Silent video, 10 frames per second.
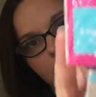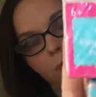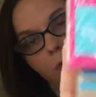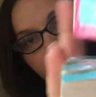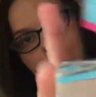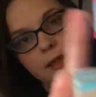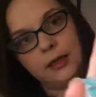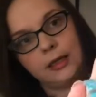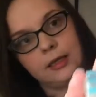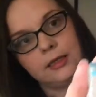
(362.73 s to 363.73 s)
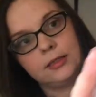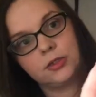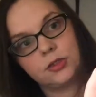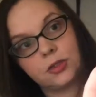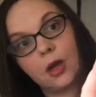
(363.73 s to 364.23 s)
and one
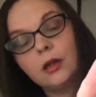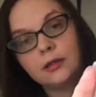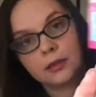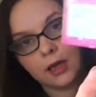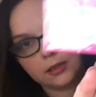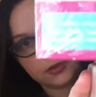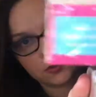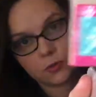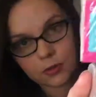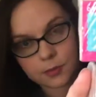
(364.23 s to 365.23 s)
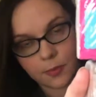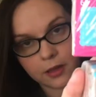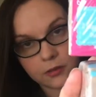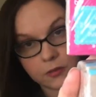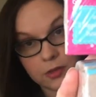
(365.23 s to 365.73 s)
is dinosaurs. My
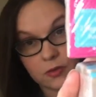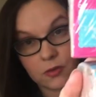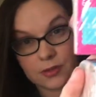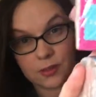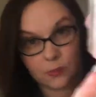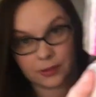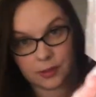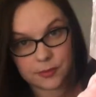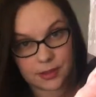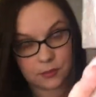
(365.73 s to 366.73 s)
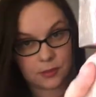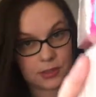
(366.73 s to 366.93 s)
3-year-old's really obsessed with